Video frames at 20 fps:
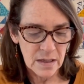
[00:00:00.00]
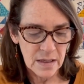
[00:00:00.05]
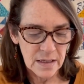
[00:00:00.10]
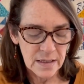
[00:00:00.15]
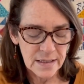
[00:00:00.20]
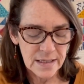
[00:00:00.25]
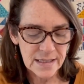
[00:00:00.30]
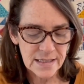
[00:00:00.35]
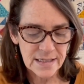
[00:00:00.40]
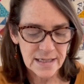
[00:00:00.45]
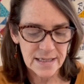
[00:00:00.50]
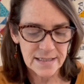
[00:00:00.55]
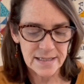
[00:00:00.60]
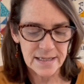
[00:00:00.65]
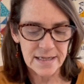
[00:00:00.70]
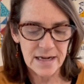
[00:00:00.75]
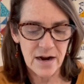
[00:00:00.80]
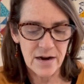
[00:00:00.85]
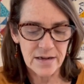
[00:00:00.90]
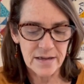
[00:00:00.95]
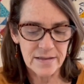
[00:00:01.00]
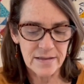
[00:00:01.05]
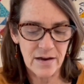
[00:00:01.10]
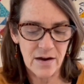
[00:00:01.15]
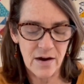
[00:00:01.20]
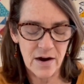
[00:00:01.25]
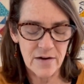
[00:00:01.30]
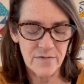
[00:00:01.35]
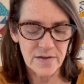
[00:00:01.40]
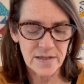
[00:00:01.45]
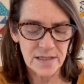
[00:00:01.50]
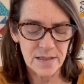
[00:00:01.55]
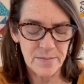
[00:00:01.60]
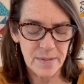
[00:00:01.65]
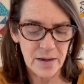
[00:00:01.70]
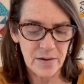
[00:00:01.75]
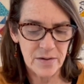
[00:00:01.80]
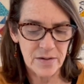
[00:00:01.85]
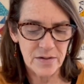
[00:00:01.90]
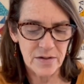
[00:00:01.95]
This says that
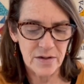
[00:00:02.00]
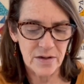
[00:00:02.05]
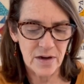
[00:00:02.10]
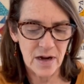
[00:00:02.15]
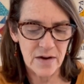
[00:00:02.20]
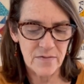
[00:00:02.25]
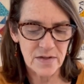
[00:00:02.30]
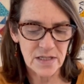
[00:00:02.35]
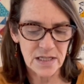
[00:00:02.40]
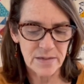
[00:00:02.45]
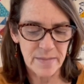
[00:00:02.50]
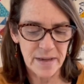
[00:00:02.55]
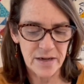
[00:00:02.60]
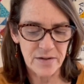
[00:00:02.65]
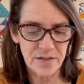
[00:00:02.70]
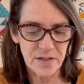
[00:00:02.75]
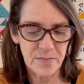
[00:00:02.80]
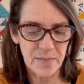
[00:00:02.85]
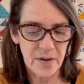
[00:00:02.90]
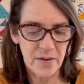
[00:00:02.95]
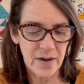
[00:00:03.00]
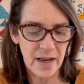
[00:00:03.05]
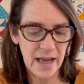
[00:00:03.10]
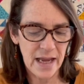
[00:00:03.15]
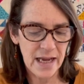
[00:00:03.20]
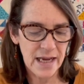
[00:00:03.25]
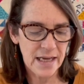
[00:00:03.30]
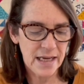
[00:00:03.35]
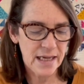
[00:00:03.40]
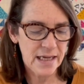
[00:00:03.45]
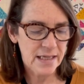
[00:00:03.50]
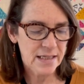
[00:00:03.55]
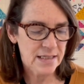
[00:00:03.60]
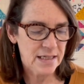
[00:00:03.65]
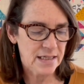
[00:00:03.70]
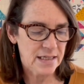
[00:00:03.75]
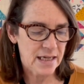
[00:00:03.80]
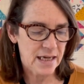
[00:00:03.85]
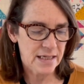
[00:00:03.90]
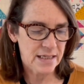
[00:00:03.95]
you can harvest tomatoes about 80 to
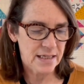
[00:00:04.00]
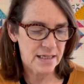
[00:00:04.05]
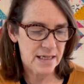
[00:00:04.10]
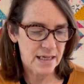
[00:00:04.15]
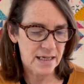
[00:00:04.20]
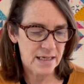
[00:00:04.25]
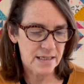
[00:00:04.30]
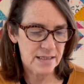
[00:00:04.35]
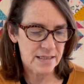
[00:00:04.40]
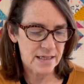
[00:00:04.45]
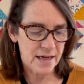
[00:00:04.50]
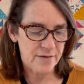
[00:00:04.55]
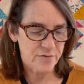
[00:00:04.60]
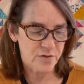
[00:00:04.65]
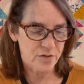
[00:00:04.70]
90 days after